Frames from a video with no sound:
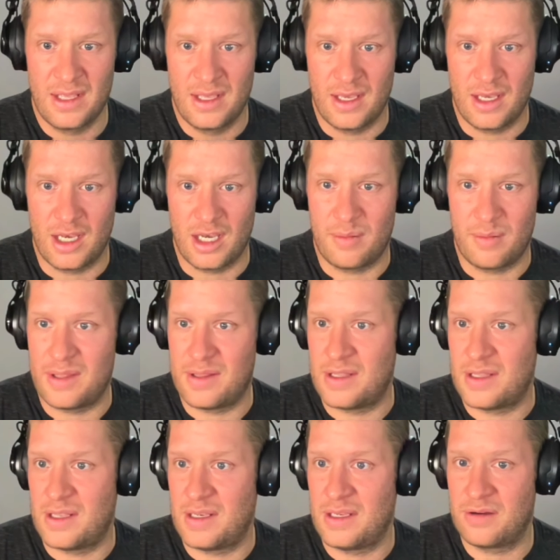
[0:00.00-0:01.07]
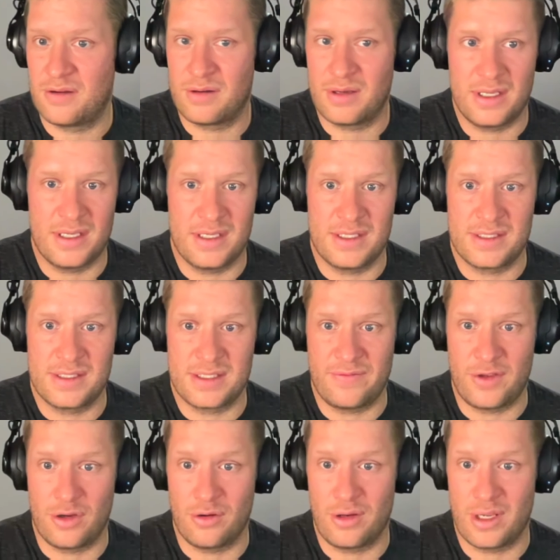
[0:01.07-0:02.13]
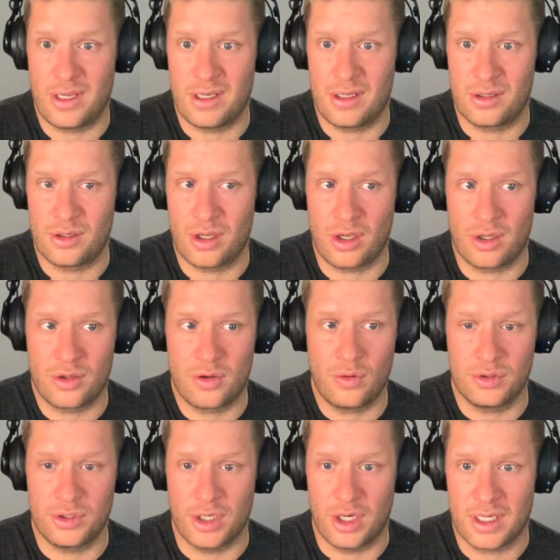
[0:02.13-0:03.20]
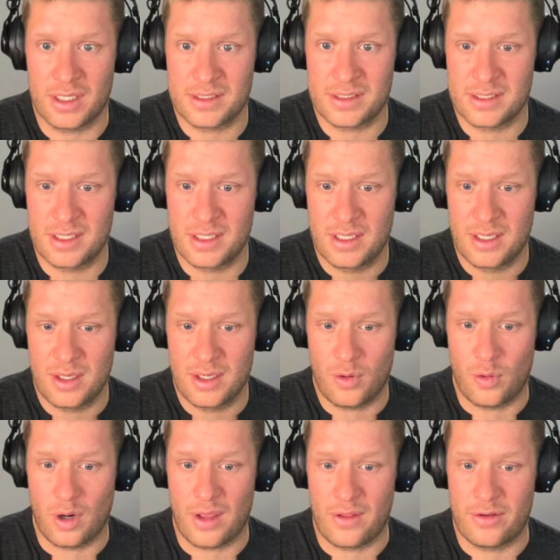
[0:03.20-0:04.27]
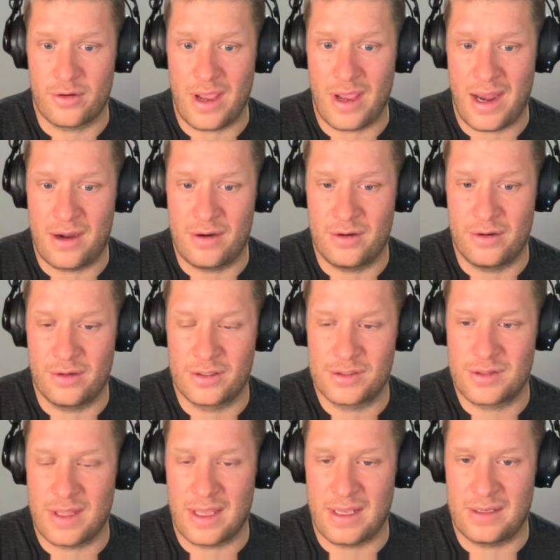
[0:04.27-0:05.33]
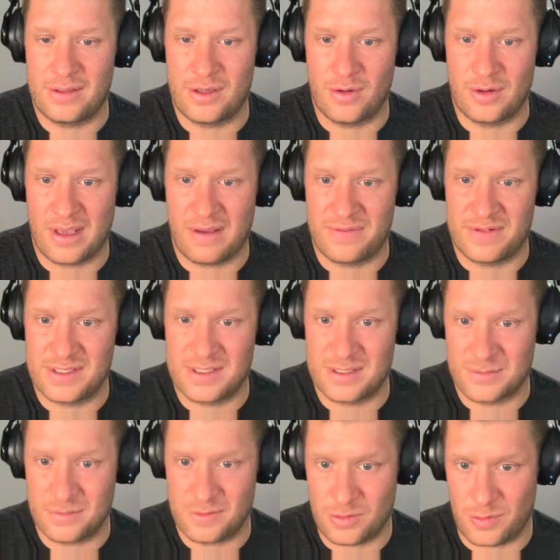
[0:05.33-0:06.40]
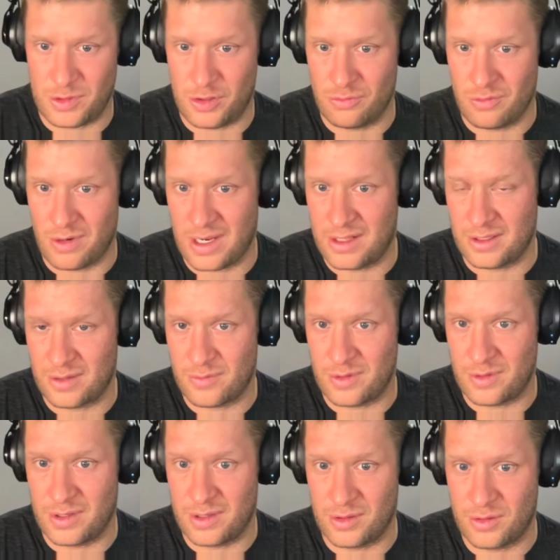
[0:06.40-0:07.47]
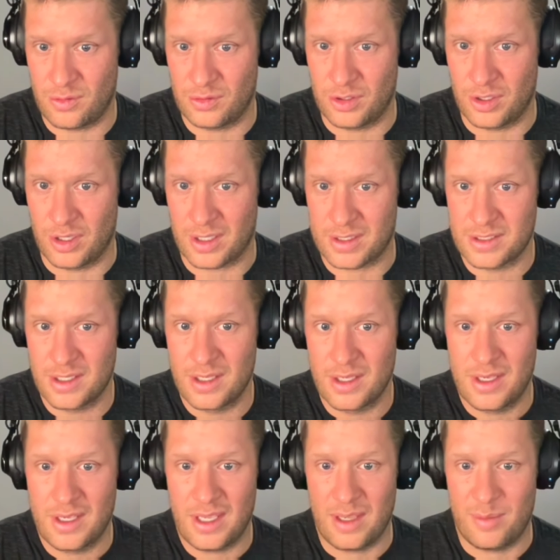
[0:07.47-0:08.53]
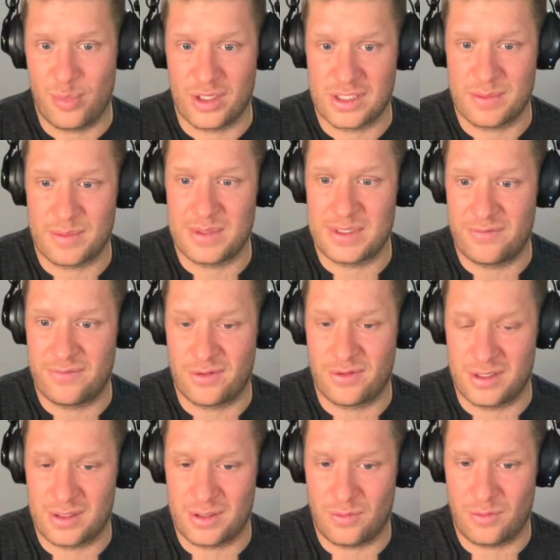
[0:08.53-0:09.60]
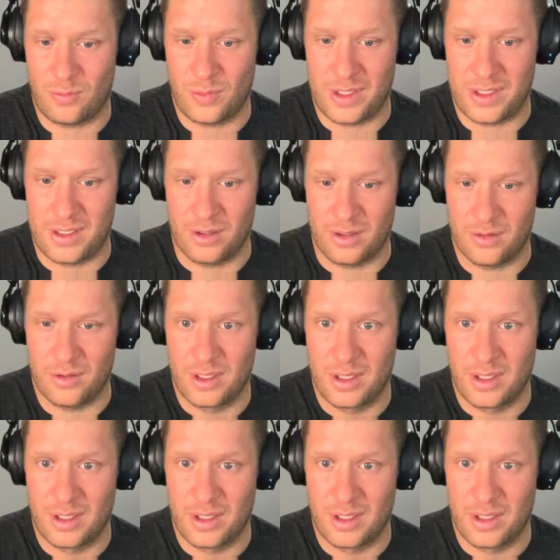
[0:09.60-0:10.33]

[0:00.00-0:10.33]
And then here is if you're in Google Docs or other editors that don't have this. So when you right click in Google Docs, it brings up a different window.